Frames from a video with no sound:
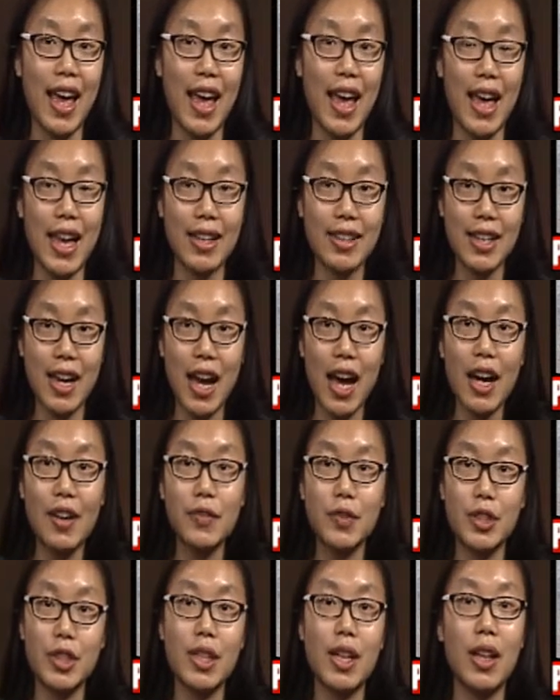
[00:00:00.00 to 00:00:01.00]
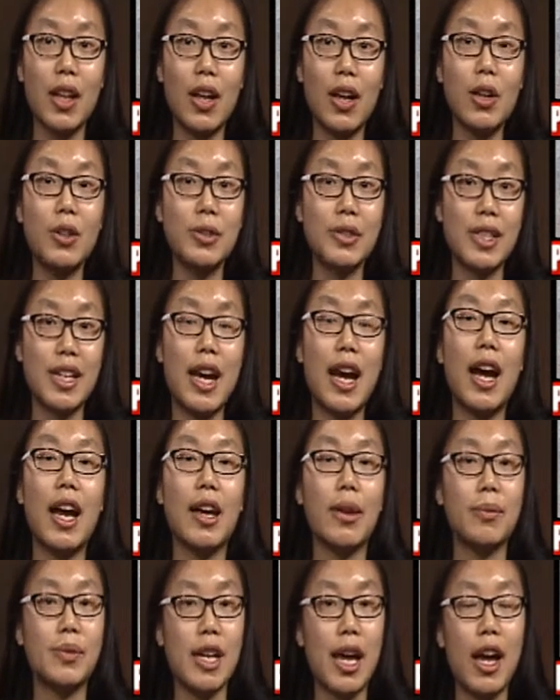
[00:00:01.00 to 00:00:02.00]
And after a long
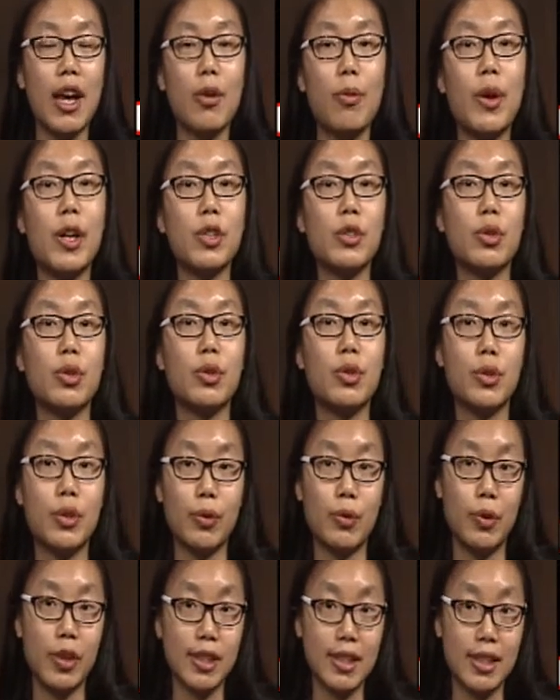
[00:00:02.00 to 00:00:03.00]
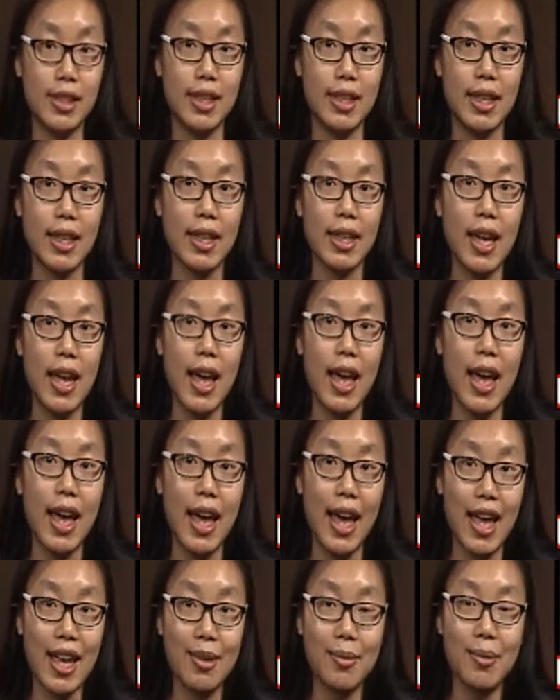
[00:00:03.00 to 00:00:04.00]
time, I went to university
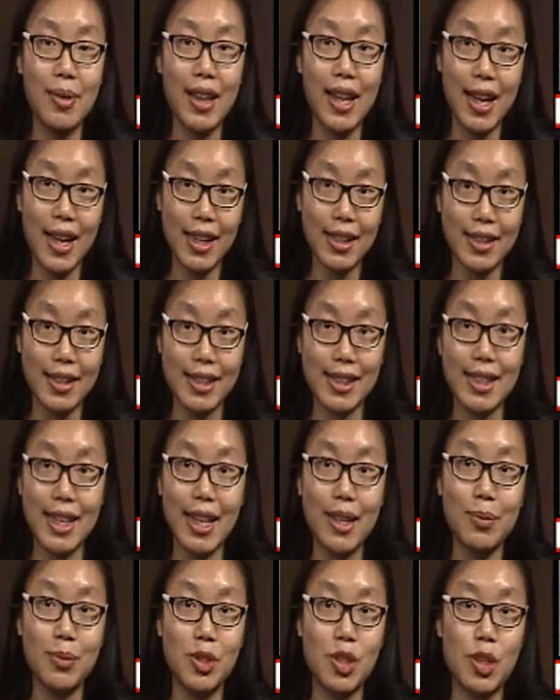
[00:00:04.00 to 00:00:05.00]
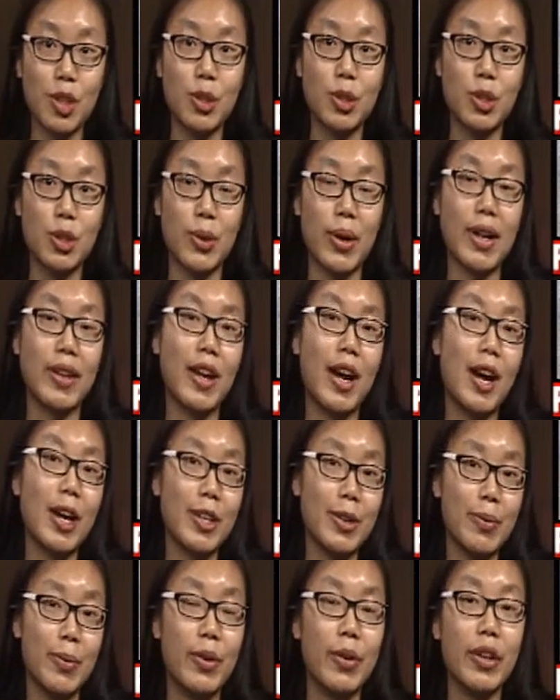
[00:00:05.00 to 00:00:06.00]
and played the same joke to
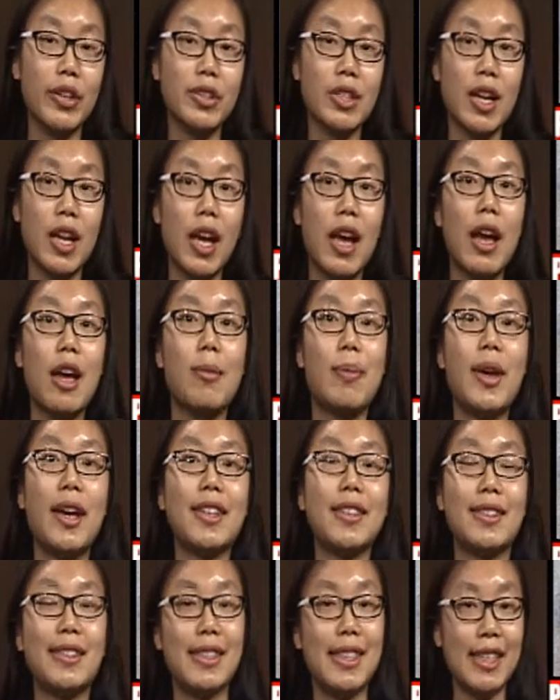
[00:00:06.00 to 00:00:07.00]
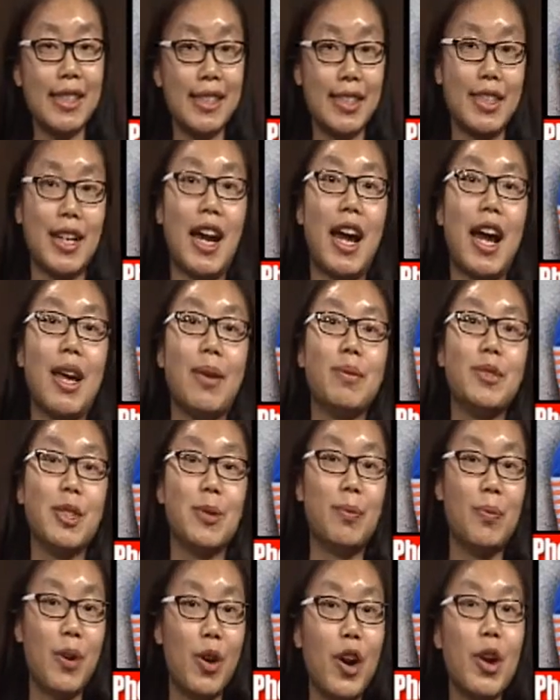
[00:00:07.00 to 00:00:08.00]
another boy. But this time, the
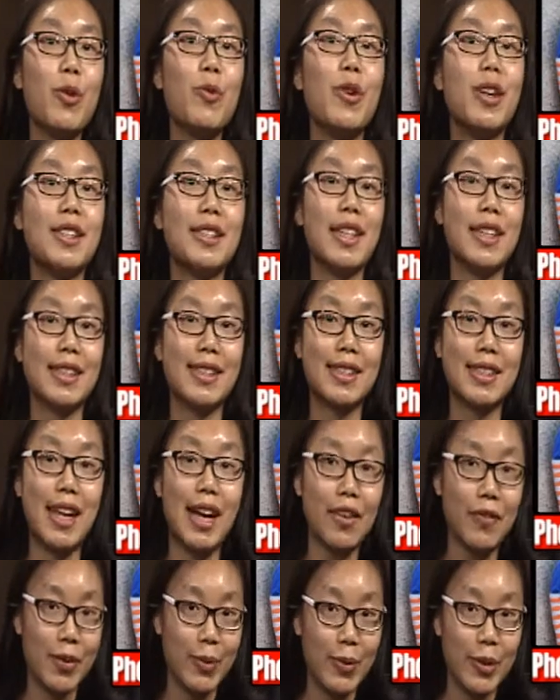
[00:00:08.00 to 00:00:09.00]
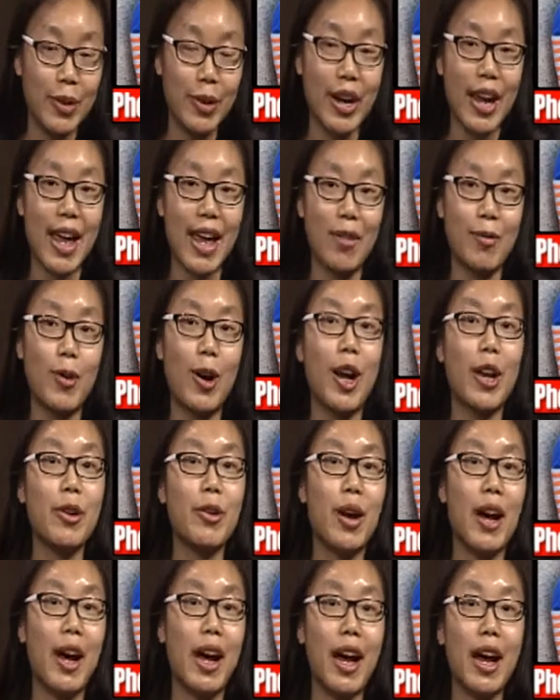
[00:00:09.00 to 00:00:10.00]
boy was a sophomore
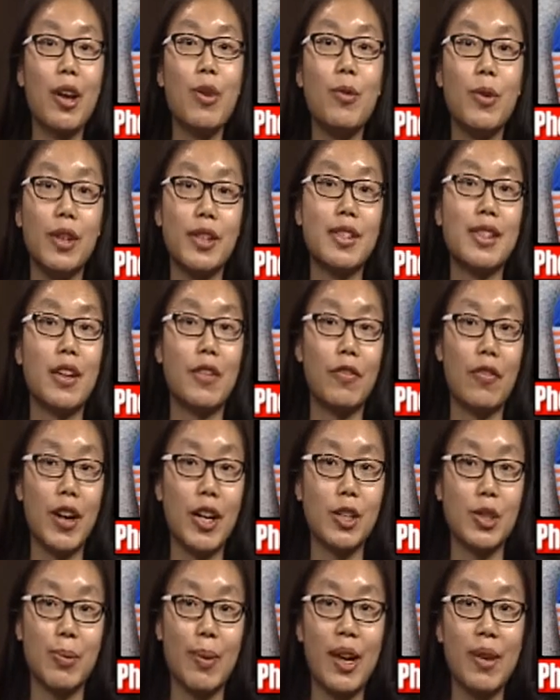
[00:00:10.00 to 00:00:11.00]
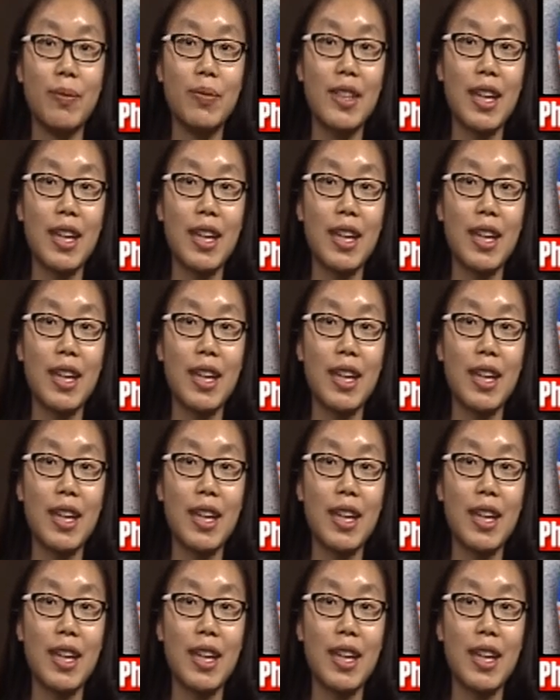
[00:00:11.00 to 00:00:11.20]
while I was a freshman.